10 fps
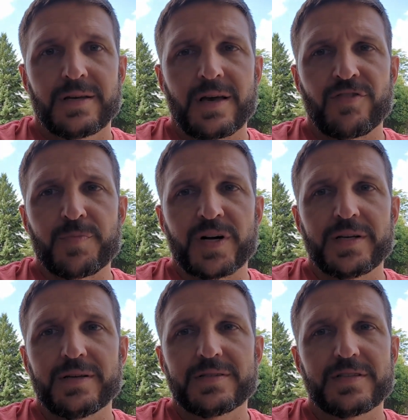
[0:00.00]
Hey
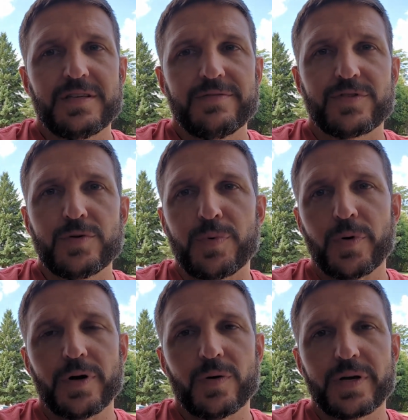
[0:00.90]
everybody, Steve
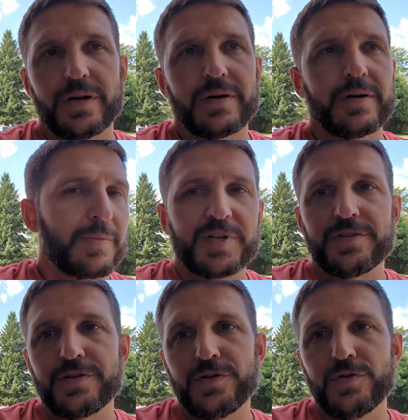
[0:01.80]
2.0 here, coming
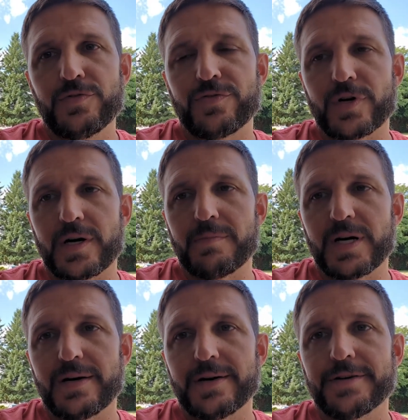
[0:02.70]
to you
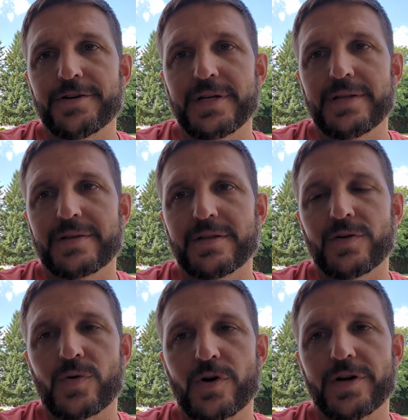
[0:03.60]
from underneath
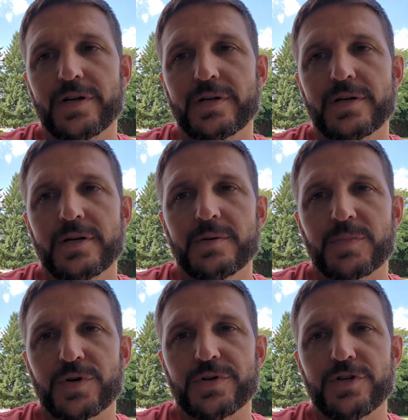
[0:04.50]
the Hornet,
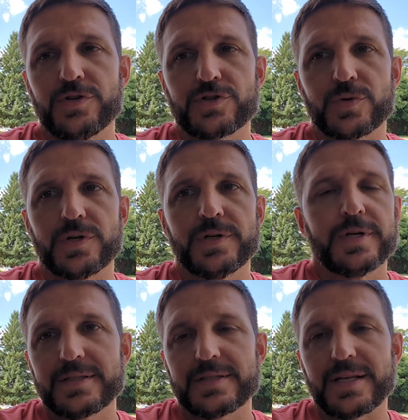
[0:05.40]
per the usual.
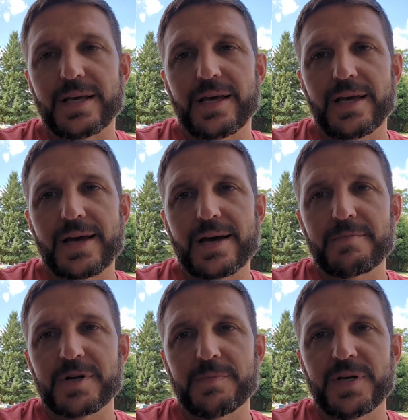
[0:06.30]
Today
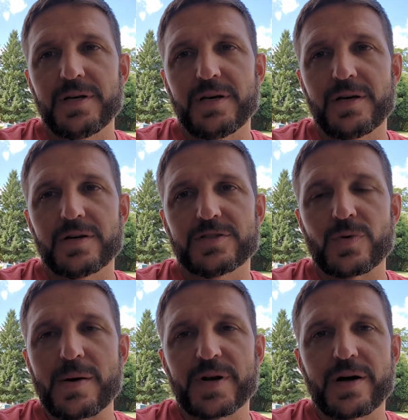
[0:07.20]
I'm going to be
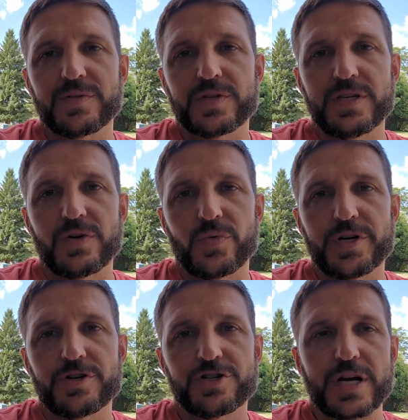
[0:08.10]
swapping out the
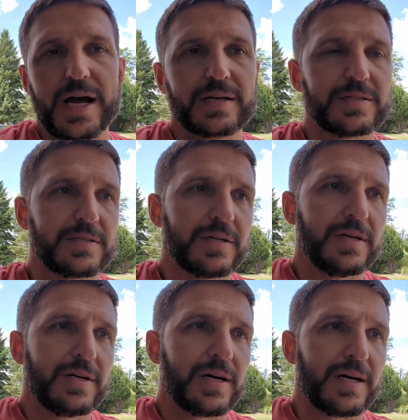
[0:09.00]
rear shocks
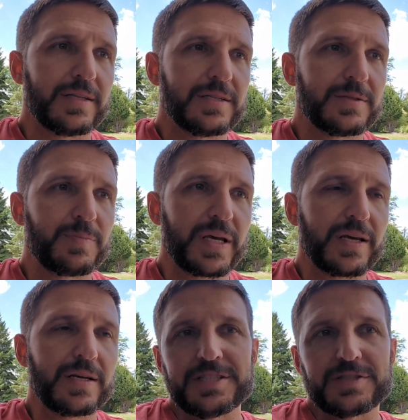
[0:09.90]
on this
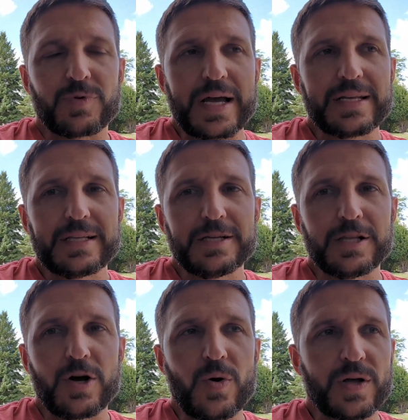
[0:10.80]
pig. She's riding a
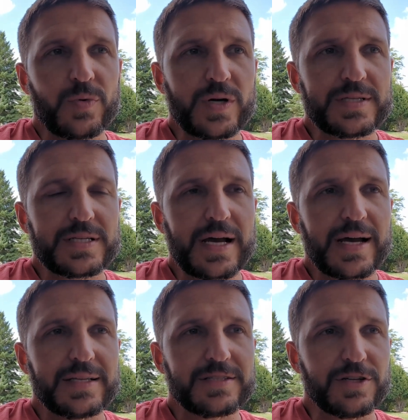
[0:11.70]
little low on the one
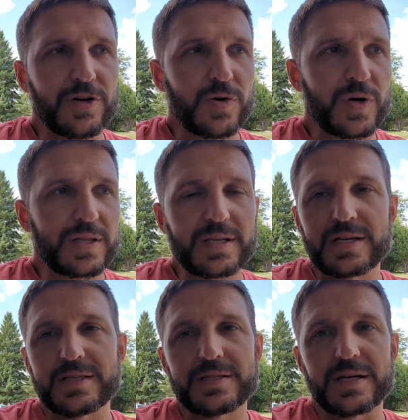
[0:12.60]
side, so I
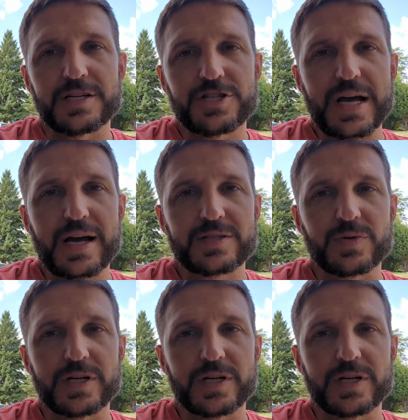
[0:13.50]
think it's shocks.